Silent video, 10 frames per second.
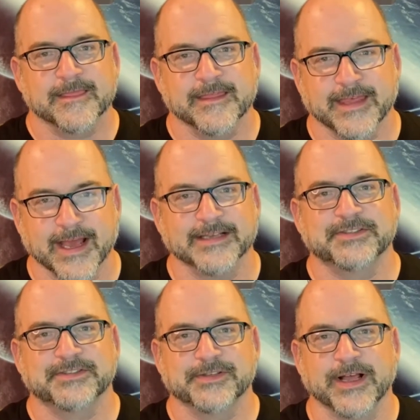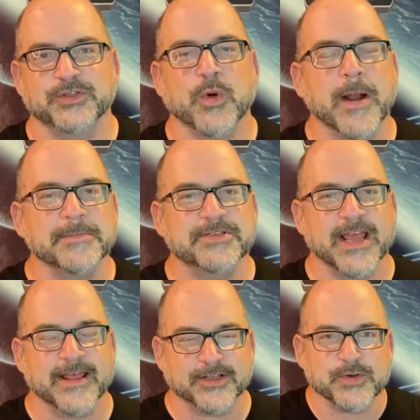yes, that's what I'm
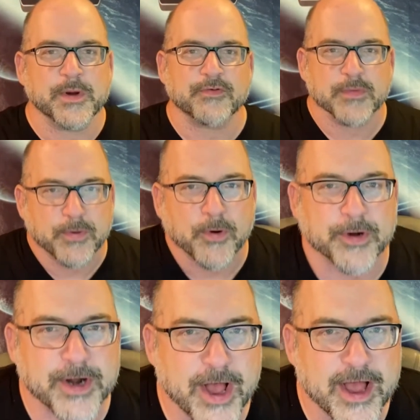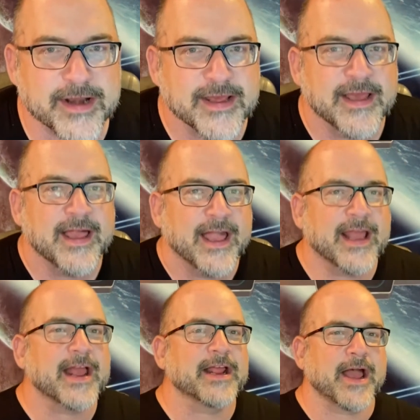saying. That's what I'm going to report on.
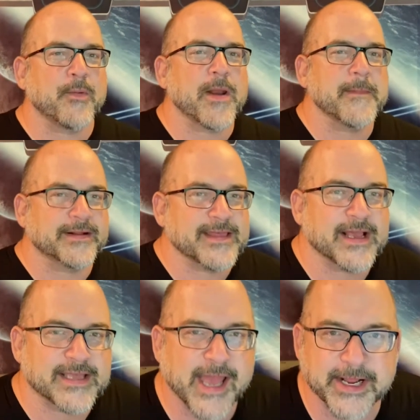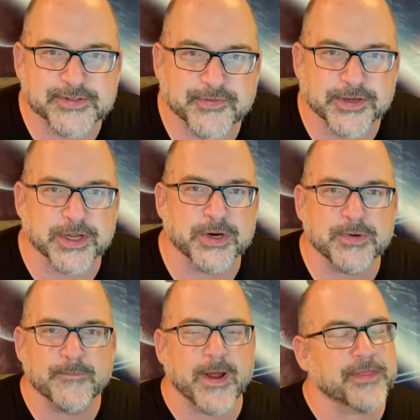And I want to make that case for
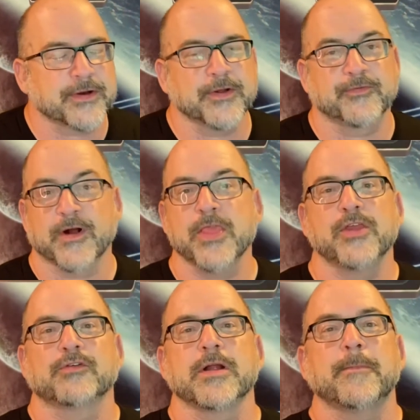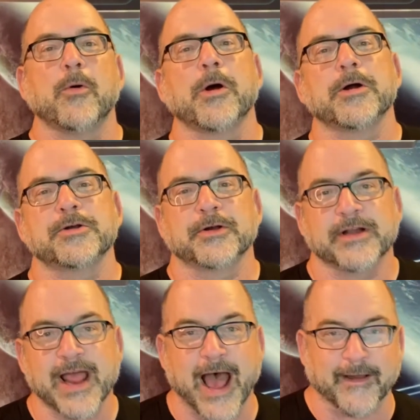you, whether you've read the report or
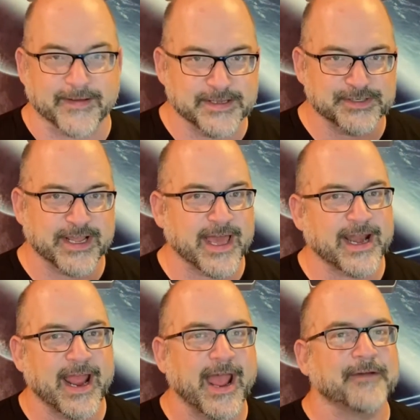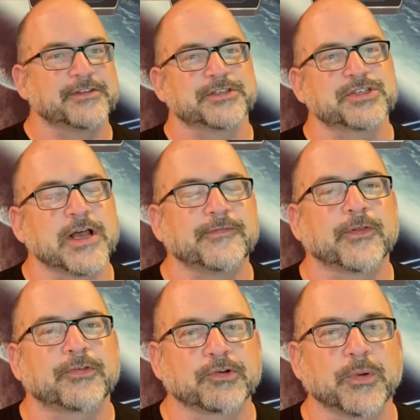not, because you kind of have to shuffle
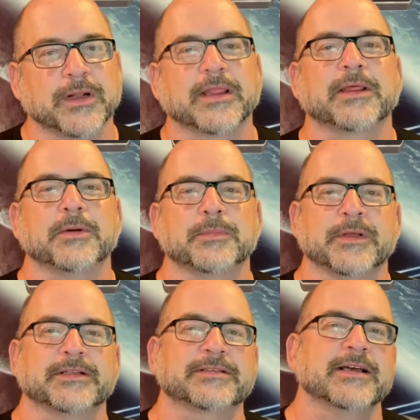through it a little bit.